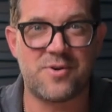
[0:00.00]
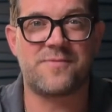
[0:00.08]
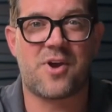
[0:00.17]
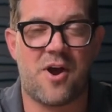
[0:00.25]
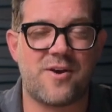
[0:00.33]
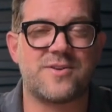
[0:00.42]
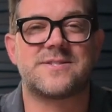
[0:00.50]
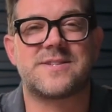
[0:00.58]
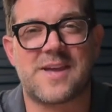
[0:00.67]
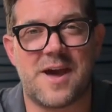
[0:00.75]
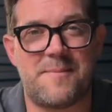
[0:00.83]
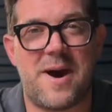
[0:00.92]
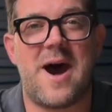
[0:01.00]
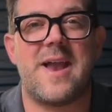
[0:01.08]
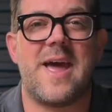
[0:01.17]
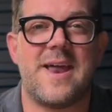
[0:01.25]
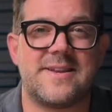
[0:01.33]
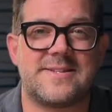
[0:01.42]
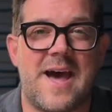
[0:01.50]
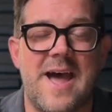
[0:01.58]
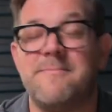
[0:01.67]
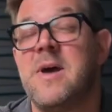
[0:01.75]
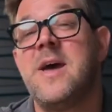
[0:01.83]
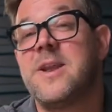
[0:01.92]
cars to come on at a
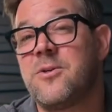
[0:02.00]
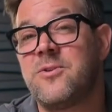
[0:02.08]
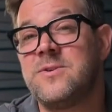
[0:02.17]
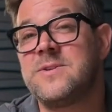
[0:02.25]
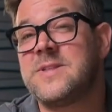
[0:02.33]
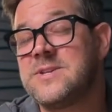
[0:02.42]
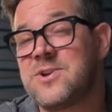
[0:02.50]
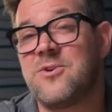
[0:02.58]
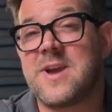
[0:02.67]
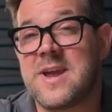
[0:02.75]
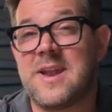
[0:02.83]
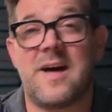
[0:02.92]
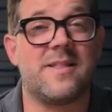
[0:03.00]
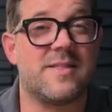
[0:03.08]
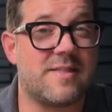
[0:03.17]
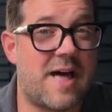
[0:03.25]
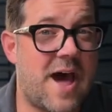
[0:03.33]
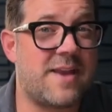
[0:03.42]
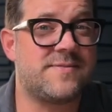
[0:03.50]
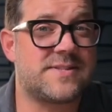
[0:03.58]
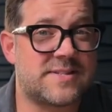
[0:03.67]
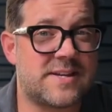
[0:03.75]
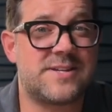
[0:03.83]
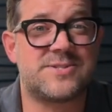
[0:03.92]
time. Now, these are in a lot of
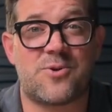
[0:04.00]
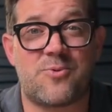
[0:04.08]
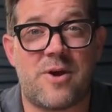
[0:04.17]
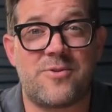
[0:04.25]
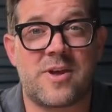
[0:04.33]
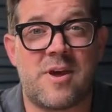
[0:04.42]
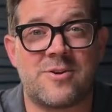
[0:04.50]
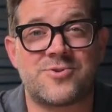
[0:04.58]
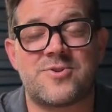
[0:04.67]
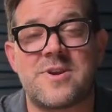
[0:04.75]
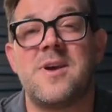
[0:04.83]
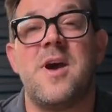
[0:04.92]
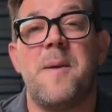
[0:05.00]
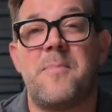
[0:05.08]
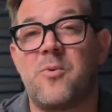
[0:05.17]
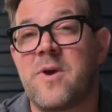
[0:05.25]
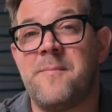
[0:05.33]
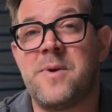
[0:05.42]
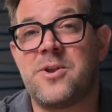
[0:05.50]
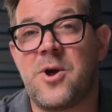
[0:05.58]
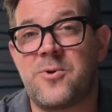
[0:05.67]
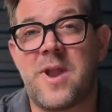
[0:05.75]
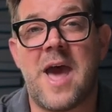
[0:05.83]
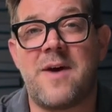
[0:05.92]
cities around the country, but we have been
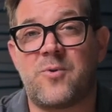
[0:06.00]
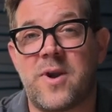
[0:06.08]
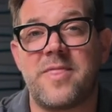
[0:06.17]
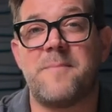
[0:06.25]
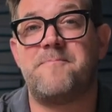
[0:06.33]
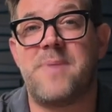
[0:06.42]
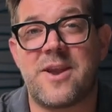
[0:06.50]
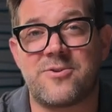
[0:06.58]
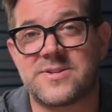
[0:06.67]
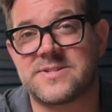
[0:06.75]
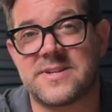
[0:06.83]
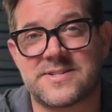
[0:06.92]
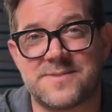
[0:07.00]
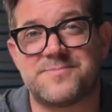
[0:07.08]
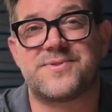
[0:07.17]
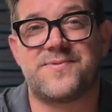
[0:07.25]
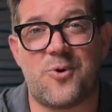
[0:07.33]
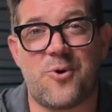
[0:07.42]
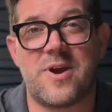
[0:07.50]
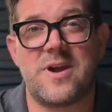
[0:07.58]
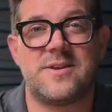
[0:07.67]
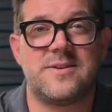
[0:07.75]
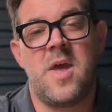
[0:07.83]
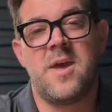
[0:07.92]
known to have one of the better systems for it.
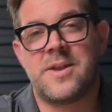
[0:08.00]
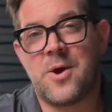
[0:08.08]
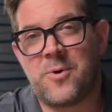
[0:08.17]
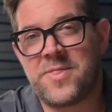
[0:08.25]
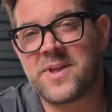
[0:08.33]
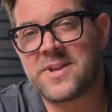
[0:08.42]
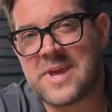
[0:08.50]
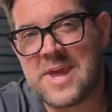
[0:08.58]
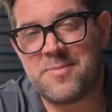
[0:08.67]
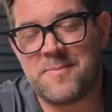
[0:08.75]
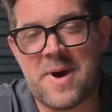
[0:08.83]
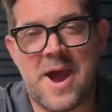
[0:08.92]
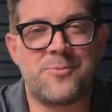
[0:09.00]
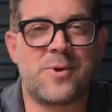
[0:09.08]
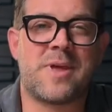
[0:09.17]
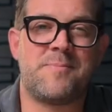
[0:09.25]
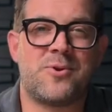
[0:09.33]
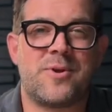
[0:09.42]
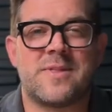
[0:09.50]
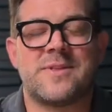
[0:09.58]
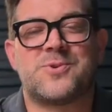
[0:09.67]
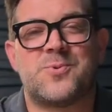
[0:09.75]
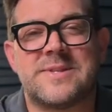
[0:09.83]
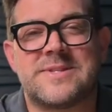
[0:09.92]
Now, one thing to keep in mind when commuting in the
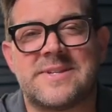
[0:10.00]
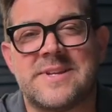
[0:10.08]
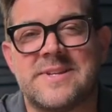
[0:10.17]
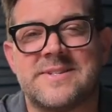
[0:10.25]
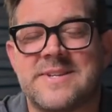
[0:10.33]
Twin Cities